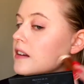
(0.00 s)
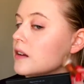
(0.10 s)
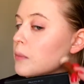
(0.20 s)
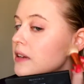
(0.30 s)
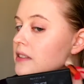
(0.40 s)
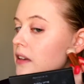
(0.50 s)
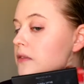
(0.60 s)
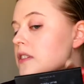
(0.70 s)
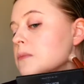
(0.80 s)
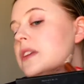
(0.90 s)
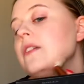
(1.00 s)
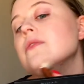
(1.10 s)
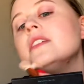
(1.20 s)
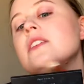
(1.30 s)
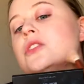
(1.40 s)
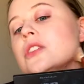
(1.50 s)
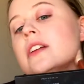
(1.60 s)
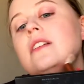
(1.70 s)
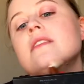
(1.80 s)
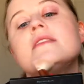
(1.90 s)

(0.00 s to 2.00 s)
give myself some definition.